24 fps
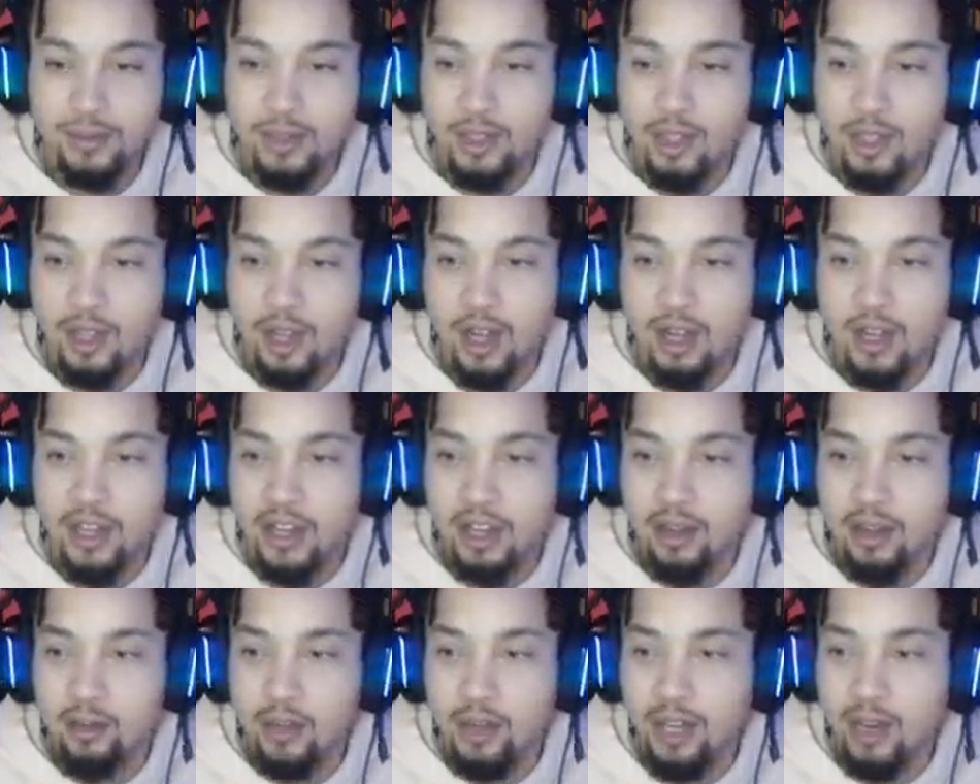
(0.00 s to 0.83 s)
Oh
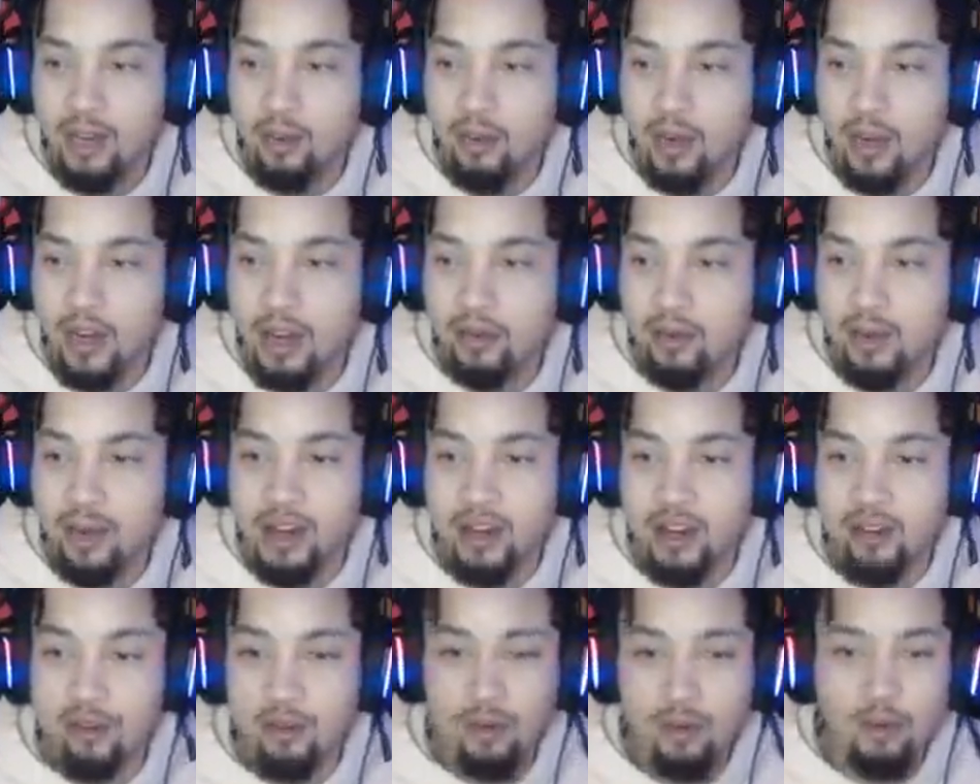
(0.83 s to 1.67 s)
damn, we got a red right
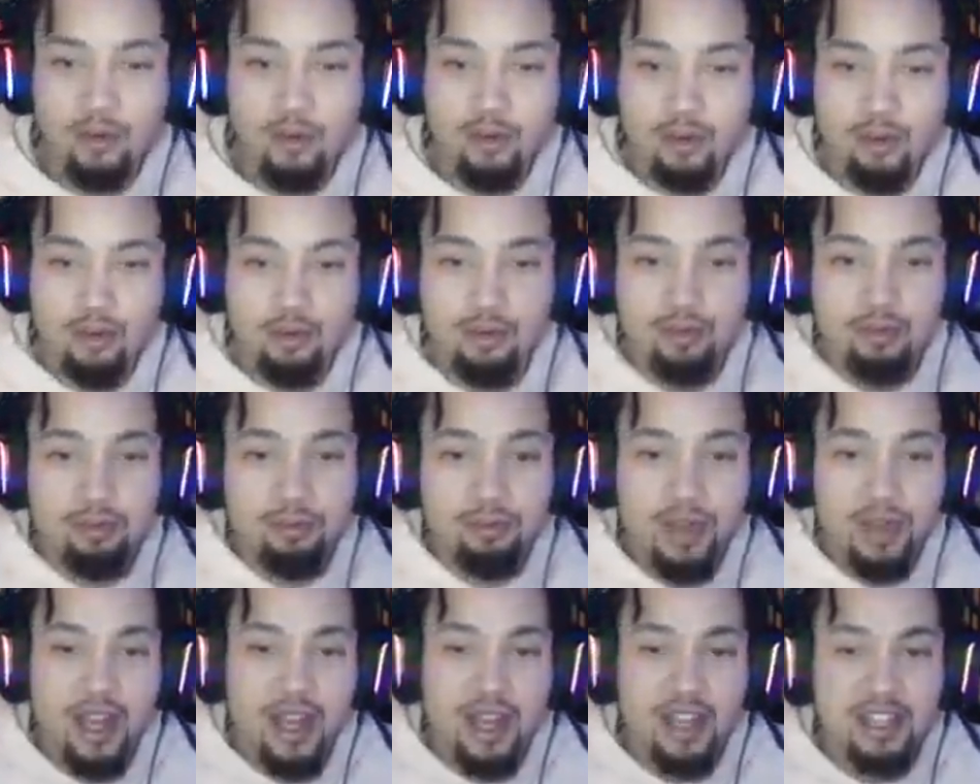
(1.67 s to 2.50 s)
here. Ooh,
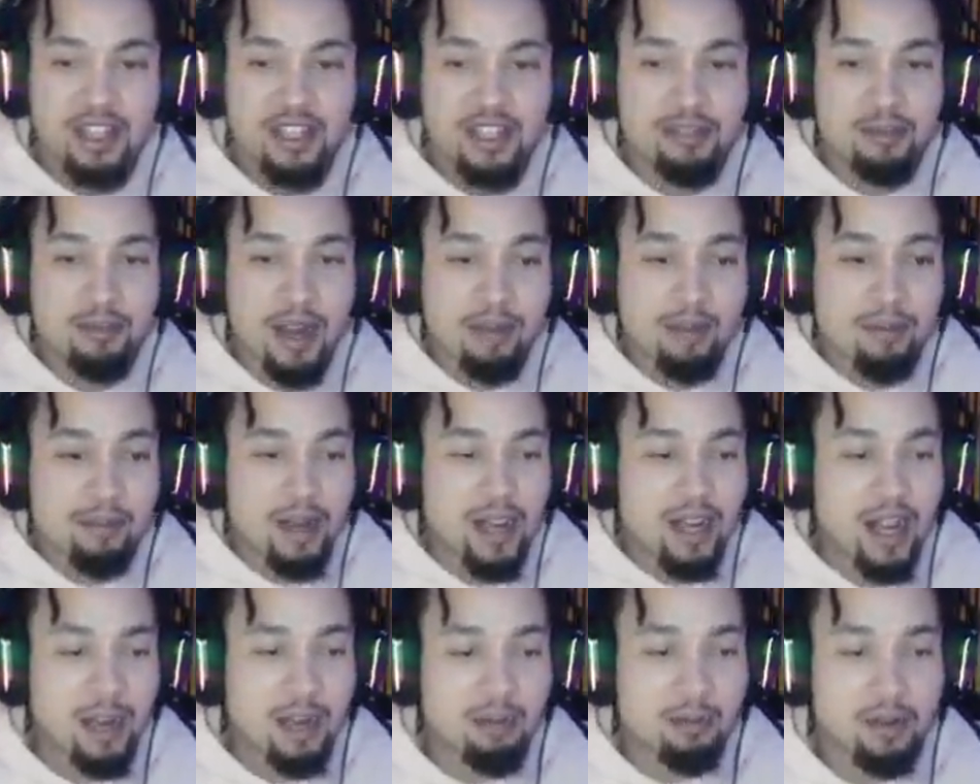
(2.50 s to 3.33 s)
man, he smacked my
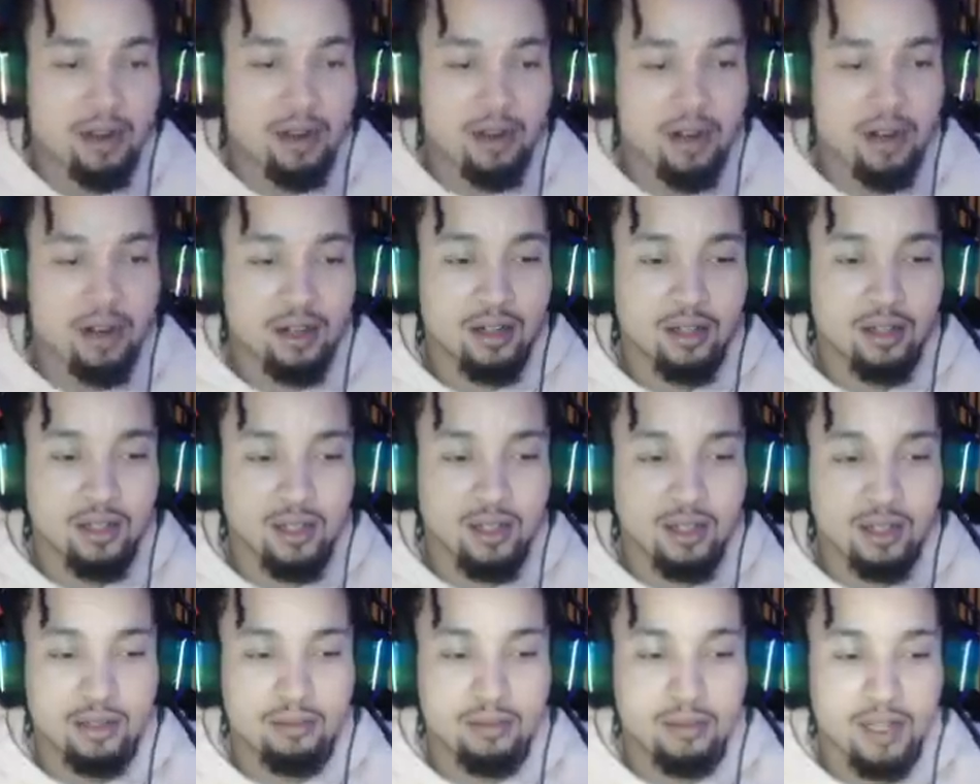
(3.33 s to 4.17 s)
cop car.
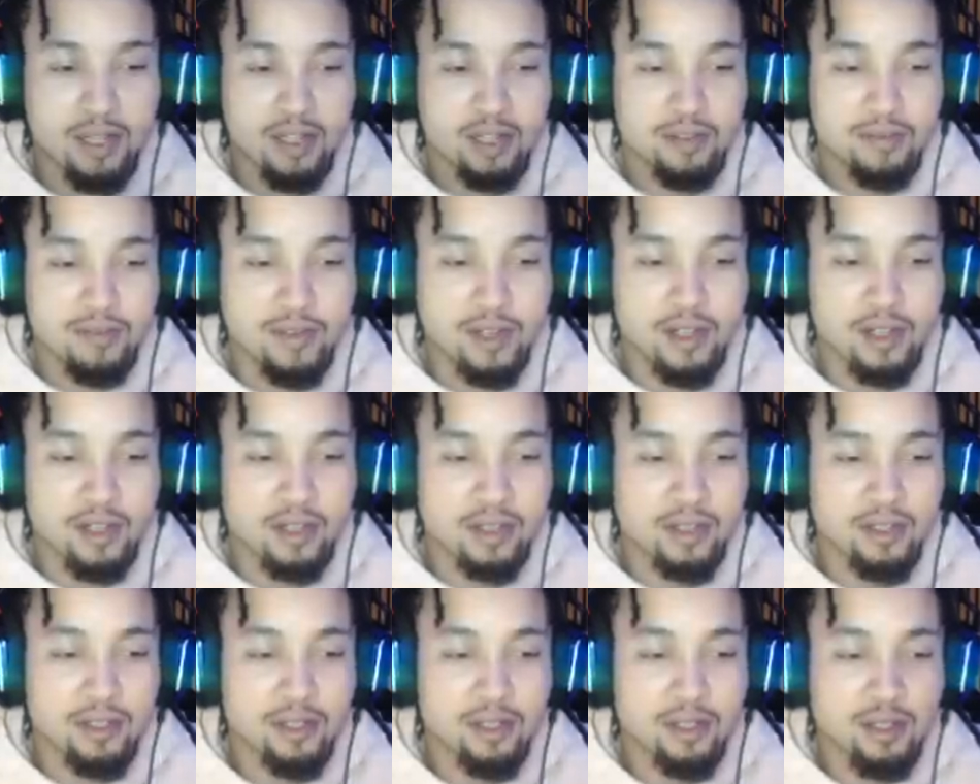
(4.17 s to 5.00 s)
Motherfucker.
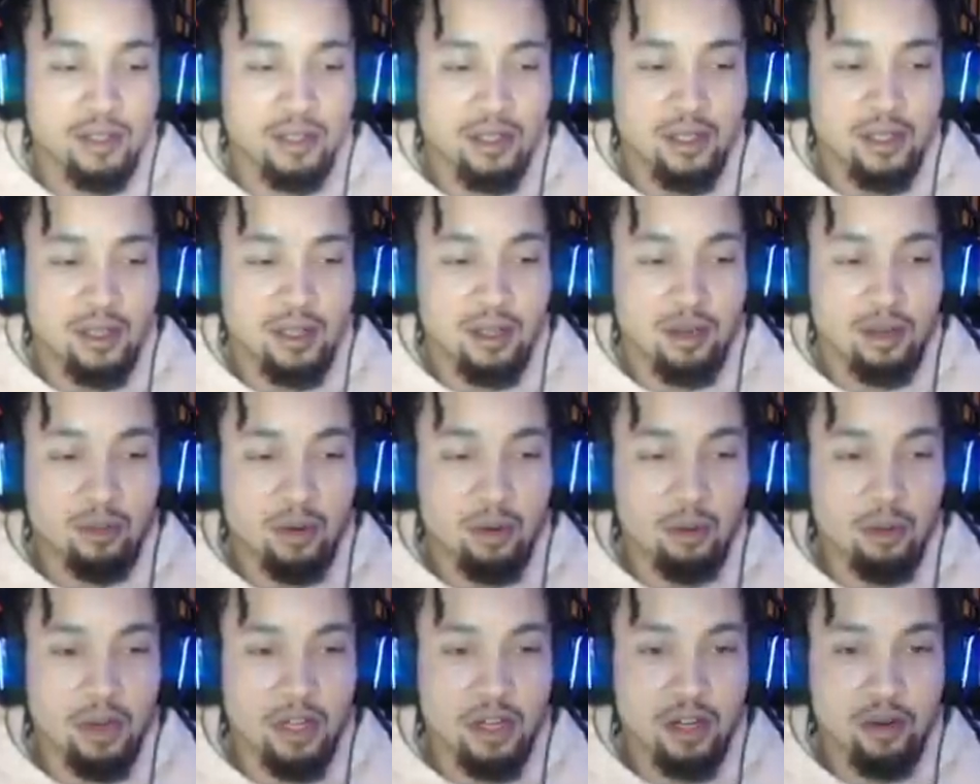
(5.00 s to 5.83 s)
We
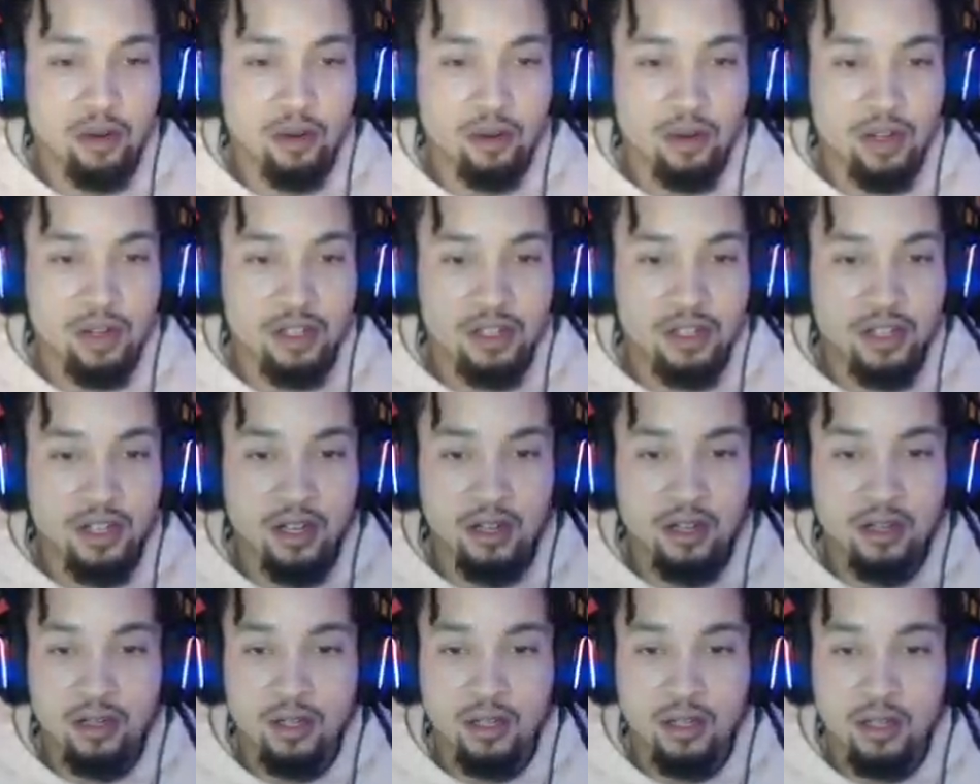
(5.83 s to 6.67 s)
went to orange though.
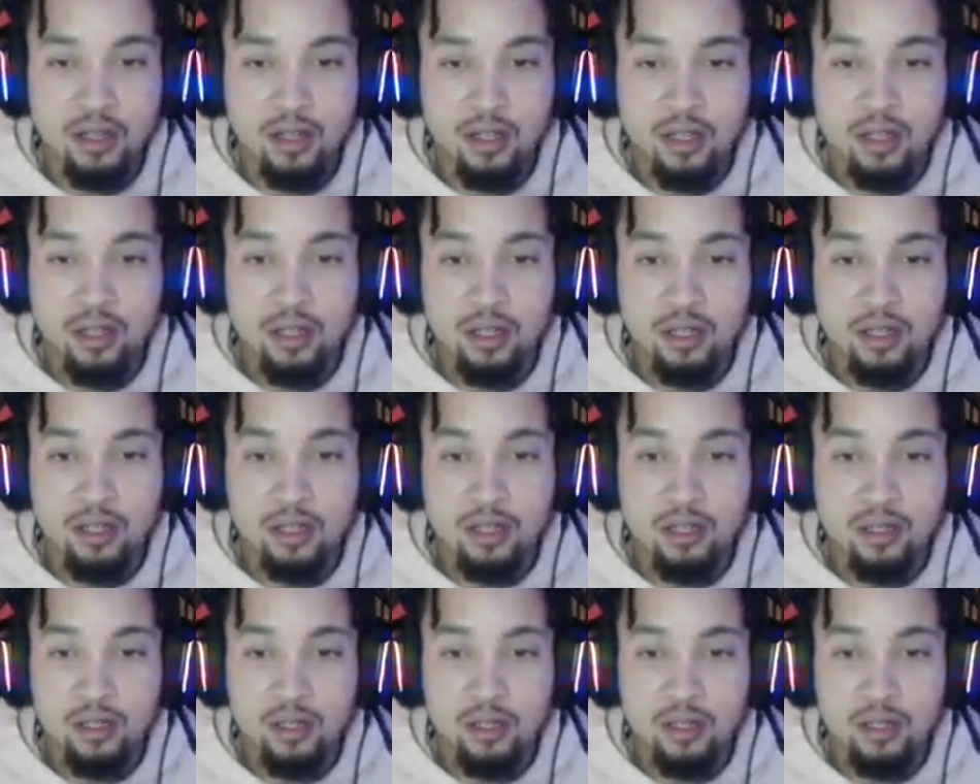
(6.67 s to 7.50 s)

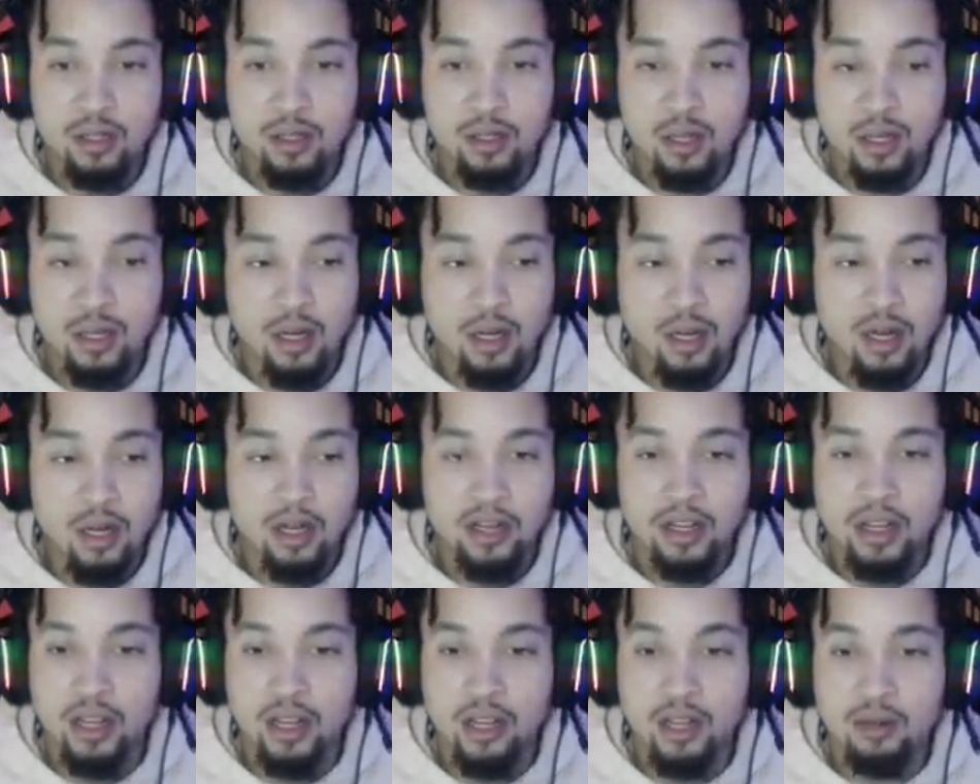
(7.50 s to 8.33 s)
Oh
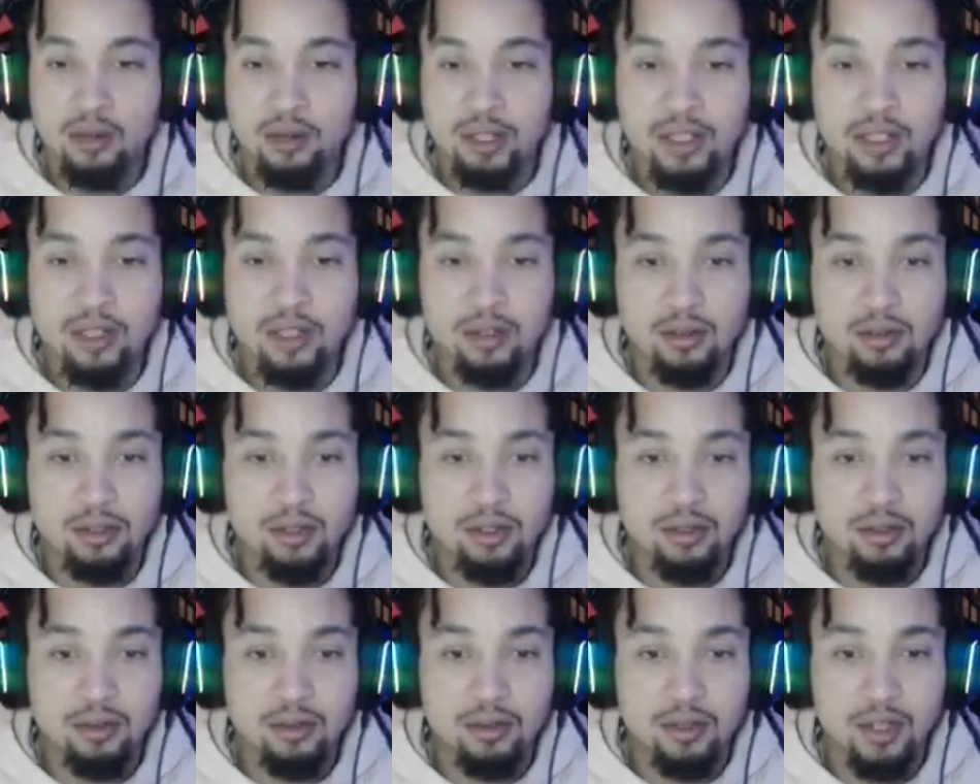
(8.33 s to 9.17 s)
damn, this dude's
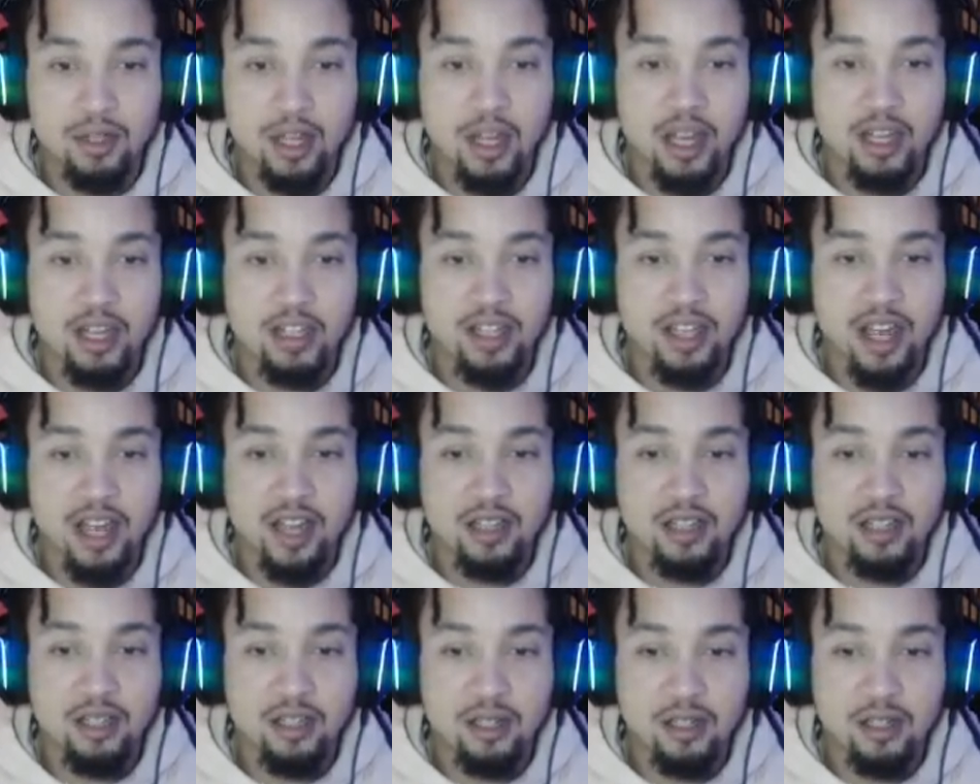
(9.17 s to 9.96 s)
shooting. Hit his ass.